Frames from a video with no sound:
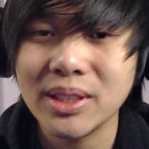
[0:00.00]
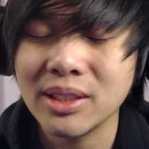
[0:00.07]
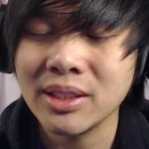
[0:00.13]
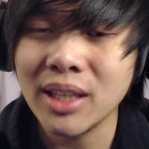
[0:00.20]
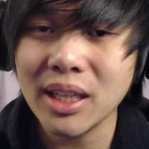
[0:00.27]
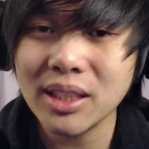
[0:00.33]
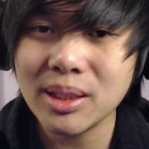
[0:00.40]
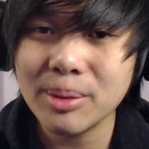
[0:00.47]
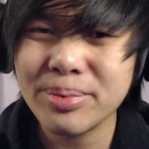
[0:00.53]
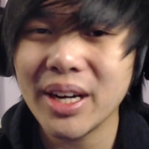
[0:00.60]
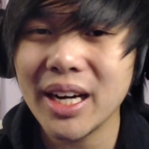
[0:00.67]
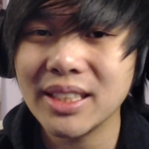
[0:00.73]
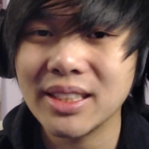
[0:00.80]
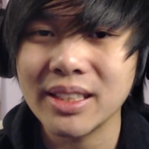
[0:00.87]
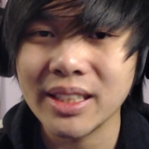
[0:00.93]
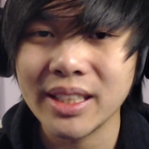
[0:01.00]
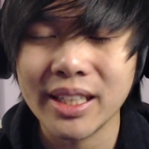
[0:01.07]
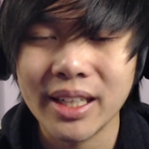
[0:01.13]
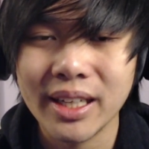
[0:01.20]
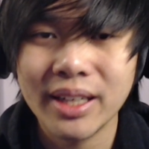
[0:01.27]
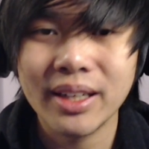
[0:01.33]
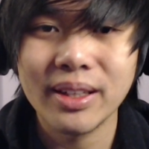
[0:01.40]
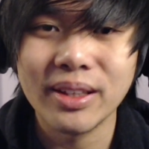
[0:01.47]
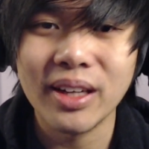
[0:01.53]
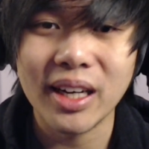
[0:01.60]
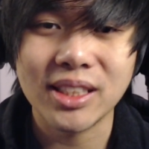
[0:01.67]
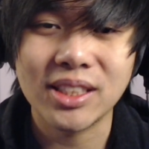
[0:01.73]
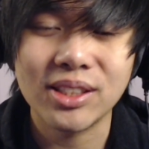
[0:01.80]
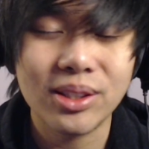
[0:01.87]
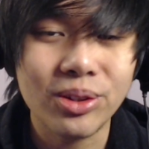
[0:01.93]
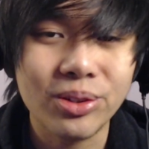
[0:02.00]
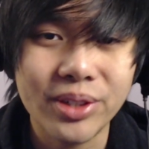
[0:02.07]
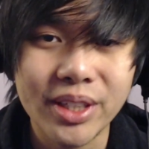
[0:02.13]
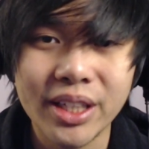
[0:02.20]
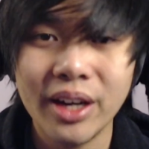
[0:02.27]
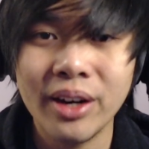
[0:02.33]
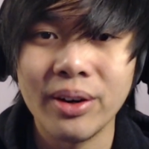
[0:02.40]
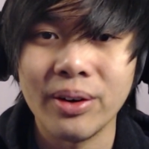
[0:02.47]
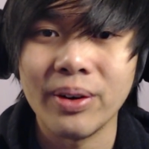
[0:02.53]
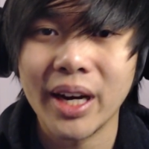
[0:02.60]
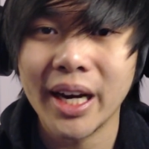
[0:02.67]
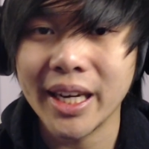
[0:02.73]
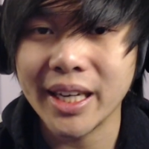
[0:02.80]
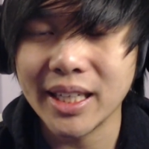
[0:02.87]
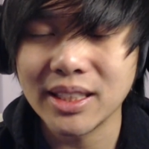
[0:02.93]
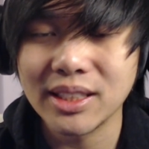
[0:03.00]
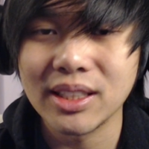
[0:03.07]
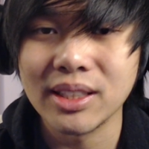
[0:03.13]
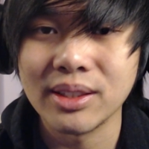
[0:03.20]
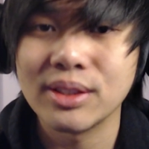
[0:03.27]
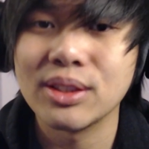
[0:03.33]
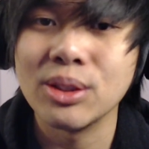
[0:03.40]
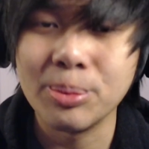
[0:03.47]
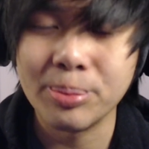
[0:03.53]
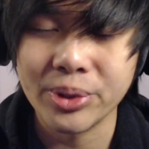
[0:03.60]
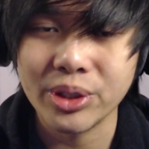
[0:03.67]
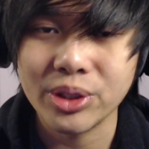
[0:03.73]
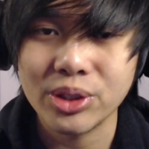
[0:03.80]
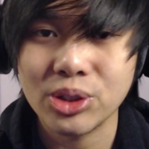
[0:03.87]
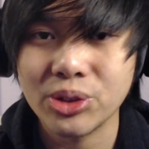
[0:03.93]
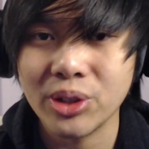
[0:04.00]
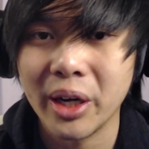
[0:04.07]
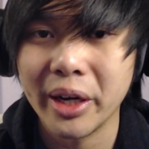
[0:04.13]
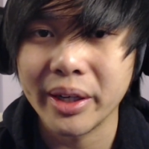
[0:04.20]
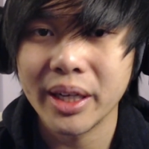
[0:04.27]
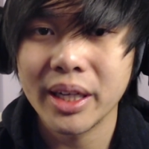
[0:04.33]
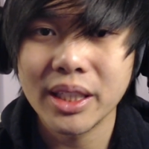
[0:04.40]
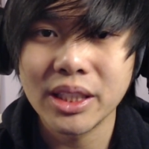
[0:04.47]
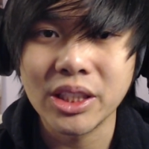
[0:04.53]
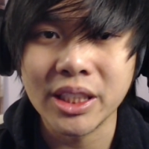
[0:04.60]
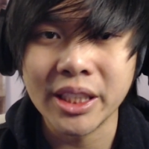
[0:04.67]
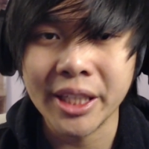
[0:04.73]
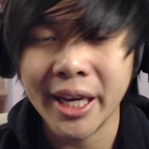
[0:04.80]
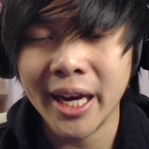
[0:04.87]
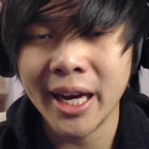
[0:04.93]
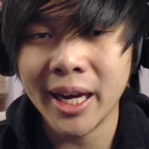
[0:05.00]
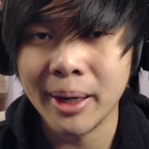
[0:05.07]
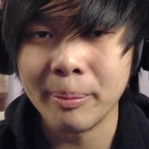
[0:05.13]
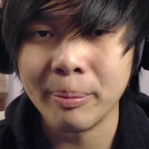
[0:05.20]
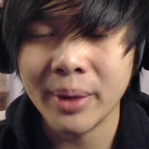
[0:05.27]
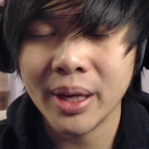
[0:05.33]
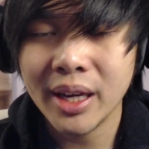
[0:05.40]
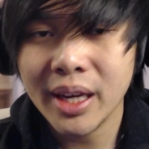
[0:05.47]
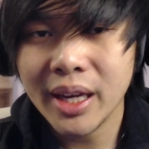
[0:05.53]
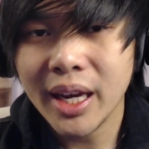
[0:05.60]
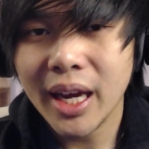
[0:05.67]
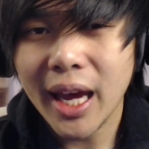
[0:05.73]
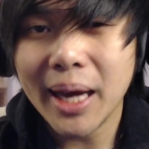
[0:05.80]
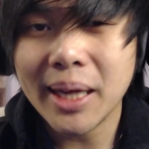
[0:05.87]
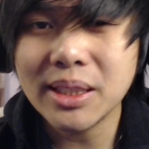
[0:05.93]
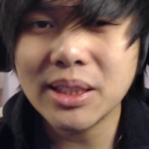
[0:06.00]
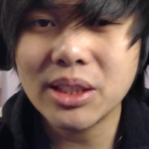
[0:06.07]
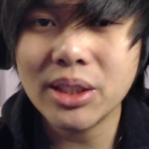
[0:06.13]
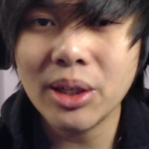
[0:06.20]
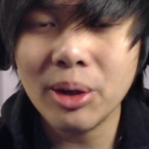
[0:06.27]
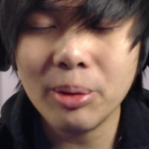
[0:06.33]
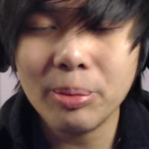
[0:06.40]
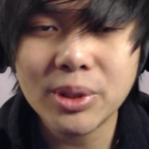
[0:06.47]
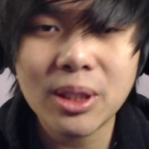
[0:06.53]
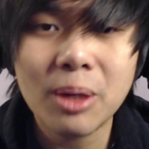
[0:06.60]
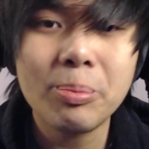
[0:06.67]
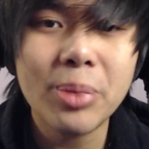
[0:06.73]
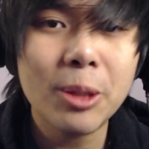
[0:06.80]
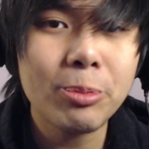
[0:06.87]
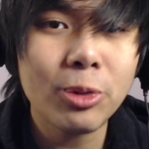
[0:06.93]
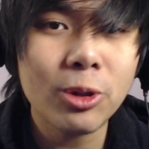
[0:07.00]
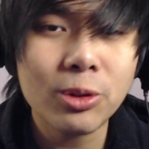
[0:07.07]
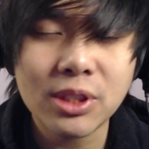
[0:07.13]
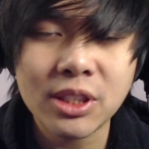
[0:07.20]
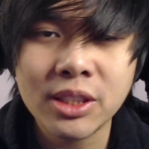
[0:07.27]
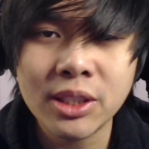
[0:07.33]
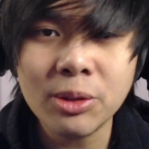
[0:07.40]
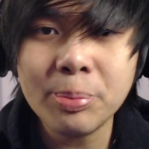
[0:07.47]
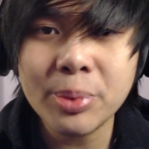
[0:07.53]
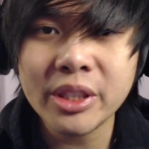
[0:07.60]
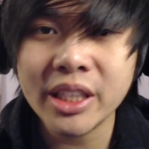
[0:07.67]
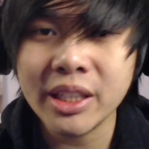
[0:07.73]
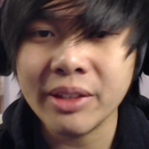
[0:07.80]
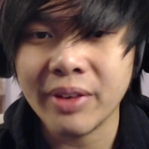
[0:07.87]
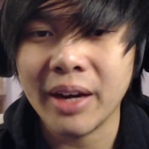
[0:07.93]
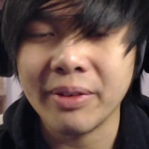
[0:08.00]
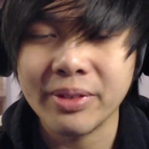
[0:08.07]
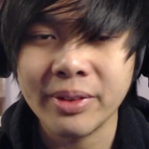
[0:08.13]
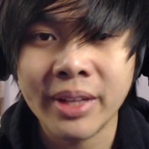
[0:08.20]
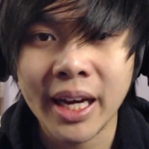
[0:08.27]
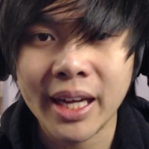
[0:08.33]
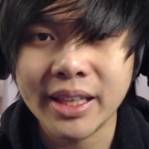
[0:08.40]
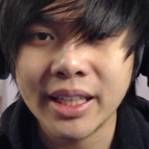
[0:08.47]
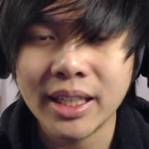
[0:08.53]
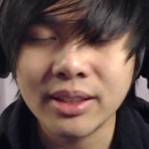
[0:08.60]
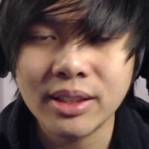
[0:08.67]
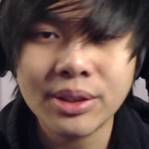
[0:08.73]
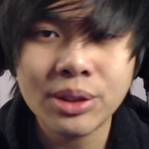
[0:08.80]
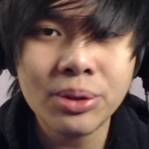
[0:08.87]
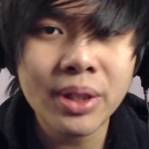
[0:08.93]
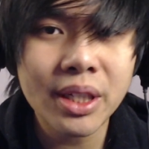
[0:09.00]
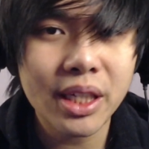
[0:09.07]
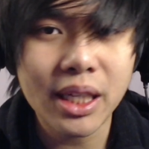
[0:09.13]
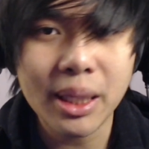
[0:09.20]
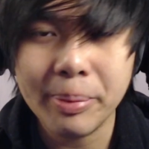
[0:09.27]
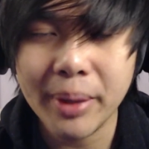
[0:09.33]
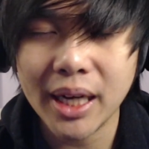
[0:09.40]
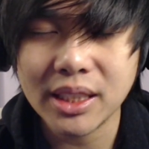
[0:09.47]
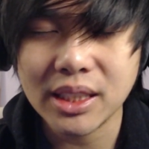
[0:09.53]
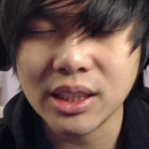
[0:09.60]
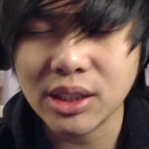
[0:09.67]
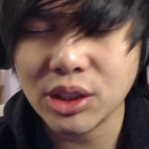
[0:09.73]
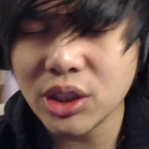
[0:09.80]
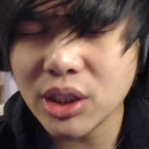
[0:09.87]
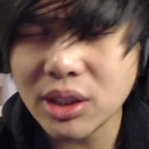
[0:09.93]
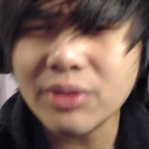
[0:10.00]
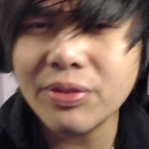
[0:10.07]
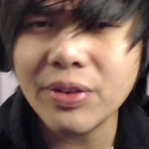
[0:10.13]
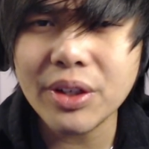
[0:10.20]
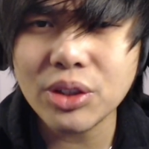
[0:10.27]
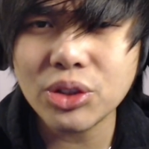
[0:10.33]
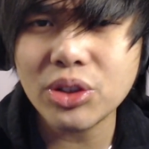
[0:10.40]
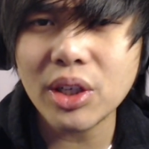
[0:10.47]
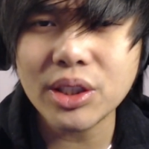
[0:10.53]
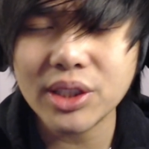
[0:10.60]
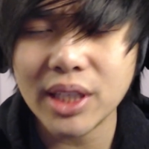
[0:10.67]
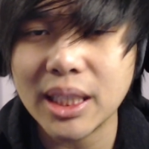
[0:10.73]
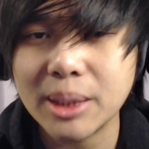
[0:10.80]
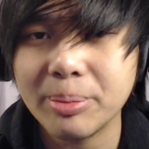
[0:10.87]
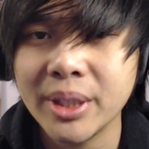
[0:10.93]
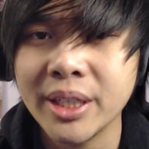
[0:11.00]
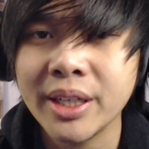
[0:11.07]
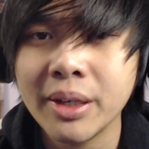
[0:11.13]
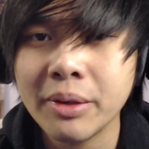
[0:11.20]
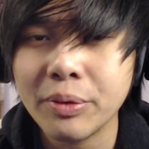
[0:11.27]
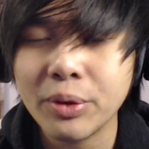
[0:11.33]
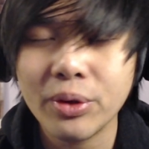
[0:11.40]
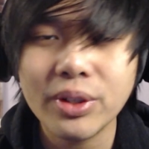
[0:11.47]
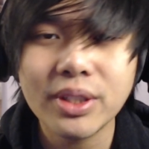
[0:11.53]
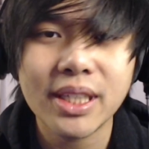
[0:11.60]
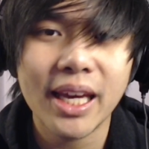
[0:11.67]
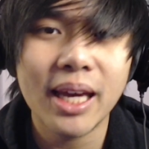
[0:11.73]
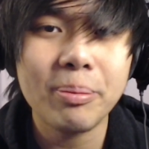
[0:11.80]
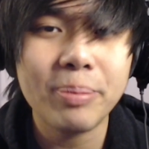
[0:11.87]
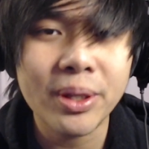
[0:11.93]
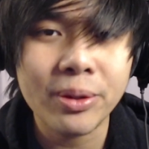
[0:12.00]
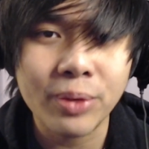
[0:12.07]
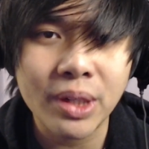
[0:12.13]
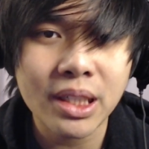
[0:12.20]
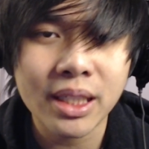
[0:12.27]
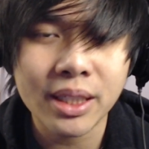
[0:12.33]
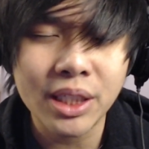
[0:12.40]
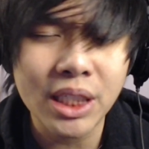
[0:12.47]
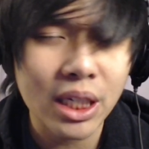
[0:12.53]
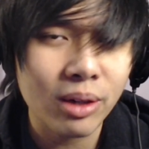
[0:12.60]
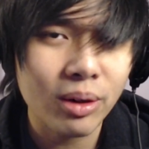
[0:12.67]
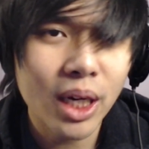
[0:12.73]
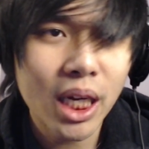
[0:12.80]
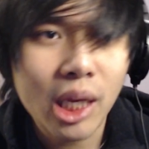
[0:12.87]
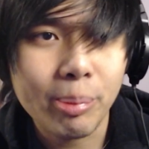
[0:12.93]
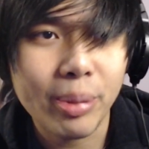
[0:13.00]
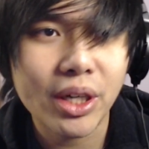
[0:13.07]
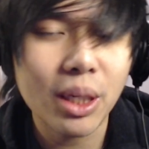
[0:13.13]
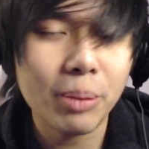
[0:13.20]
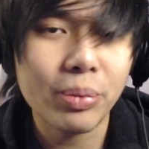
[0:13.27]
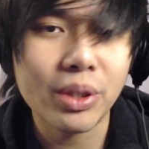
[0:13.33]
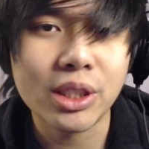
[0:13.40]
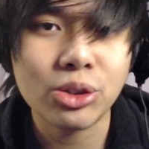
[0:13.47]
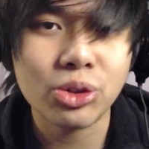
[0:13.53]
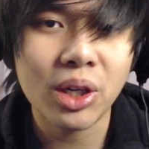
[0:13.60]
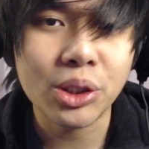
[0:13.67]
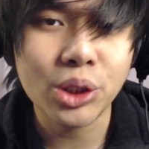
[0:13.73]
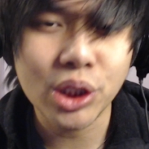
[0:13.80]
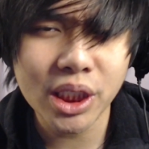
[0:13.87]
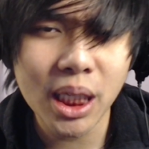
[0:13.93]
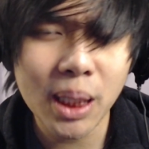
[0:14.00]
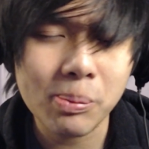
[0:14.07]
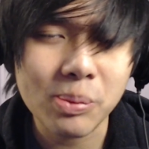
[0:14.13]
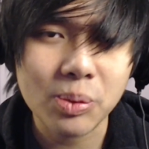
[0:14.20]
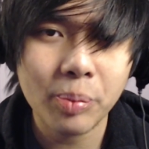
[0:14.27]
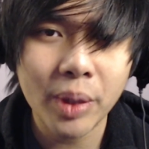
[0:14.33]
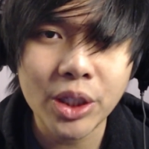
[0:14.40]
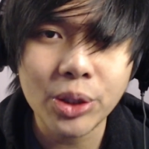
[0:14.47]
not surprisingly, lost 3-0 against a super strong GM. And so some people still believe after that Dewa Kipas is just a very strong chess player and of course can't be really, you know, paired up with the strong GMs. But